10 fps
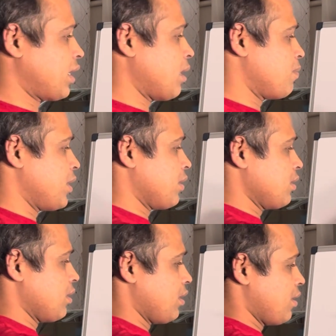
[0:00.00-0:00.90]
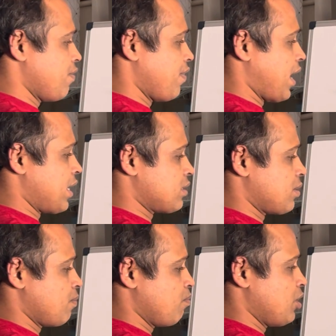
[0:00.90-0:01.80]
coupling, in that
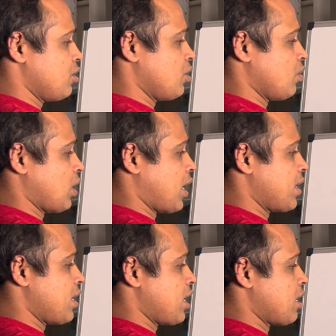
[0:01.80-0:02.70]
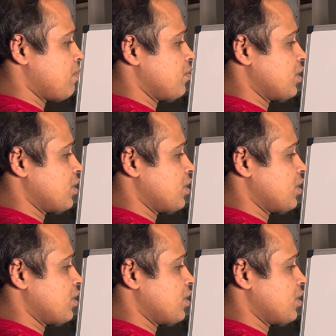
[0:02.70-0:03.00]
video I have